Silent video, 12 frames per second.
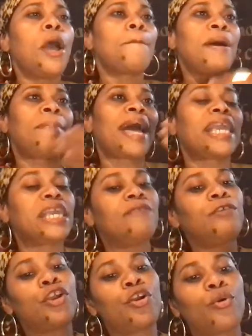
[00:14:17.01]
By
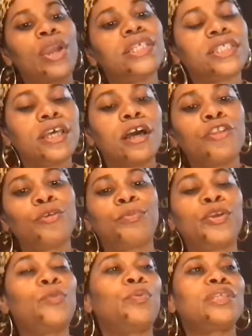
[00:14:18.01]
giving grace to other
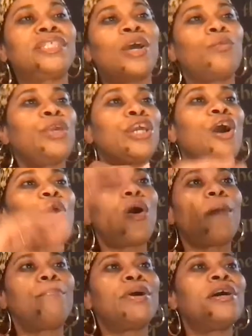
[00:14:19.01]
people is that we go
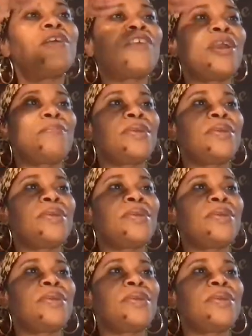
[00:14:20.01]
above and